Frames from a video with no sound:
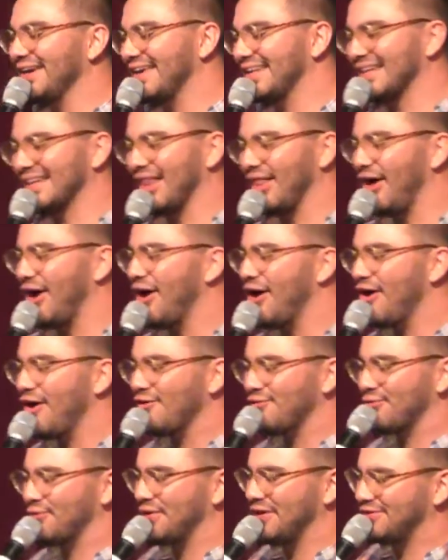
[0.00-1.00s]
in
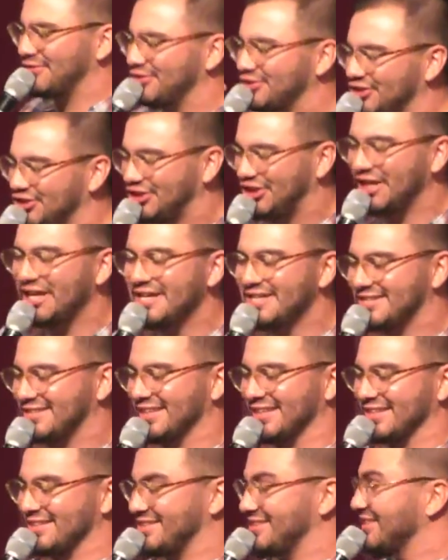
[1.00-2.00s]
love with
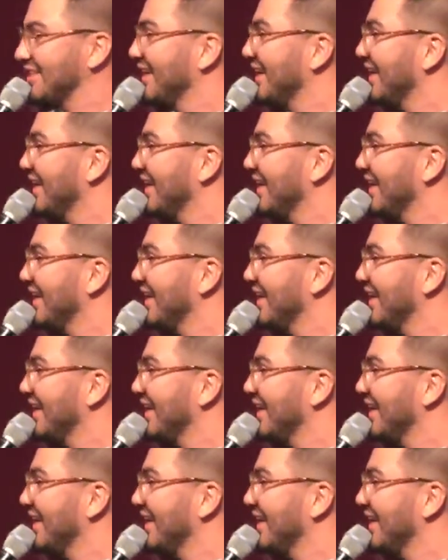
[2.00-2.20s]
Jesus